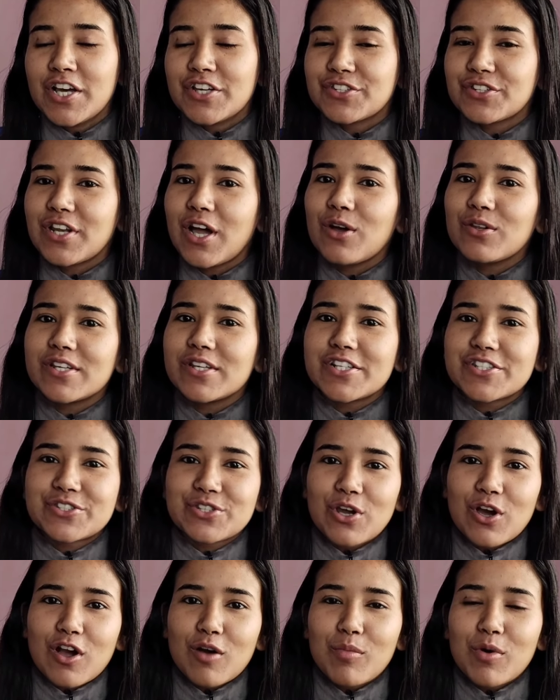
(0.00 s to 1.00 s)
So now let's
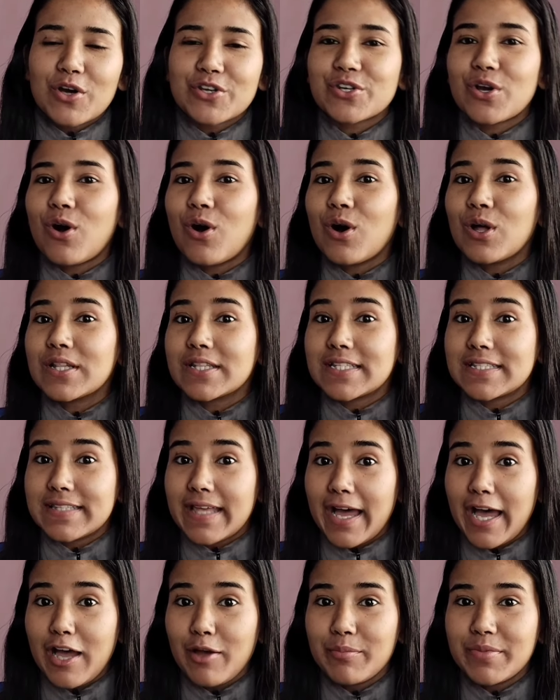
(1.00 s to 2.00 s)
talk about all these
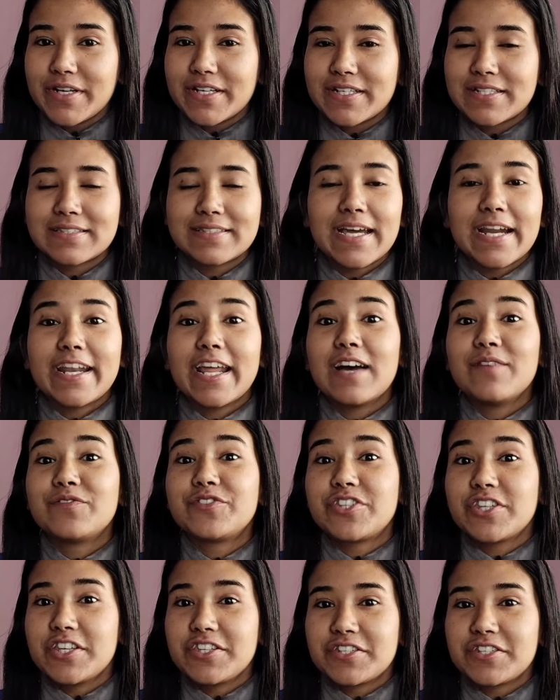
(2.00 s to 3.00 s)
habits that
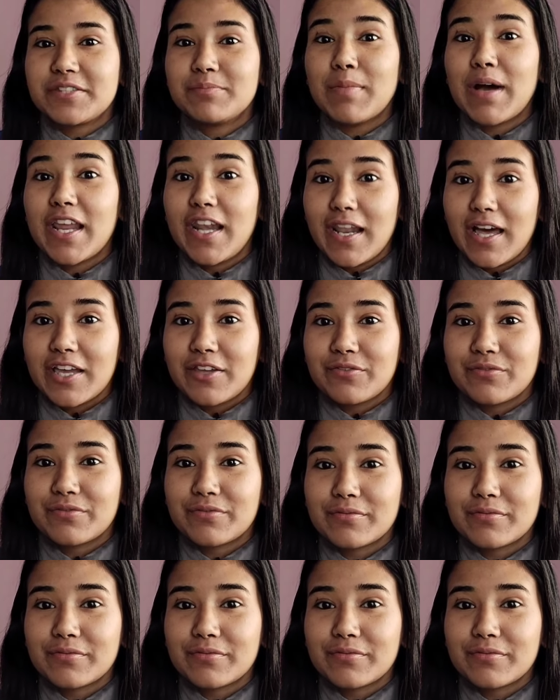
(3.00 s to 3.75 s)
have changed my life.